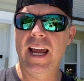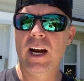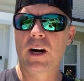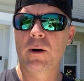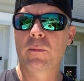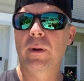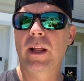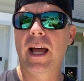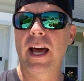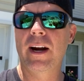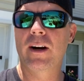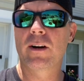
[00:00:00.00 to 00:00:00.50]
air
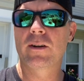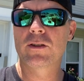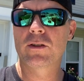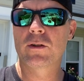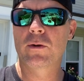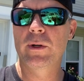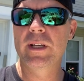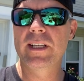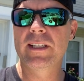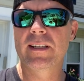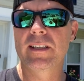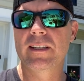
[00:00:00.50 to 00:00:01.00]
bladder
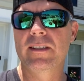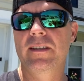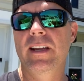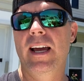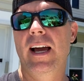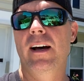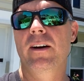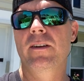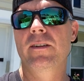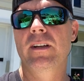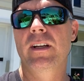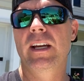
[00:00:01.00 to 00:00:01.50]
squeezes
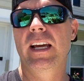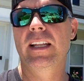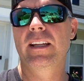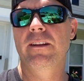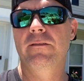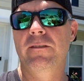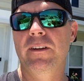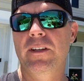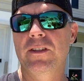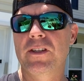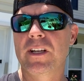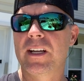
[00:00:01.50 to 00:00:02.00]
down, and the
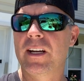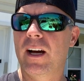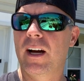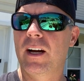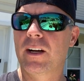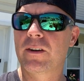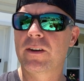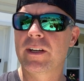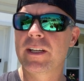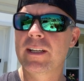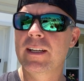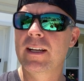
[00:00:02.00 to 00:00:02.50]
fish get
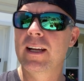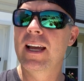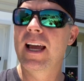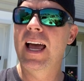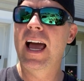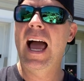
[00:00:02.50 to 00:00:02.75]
hungry.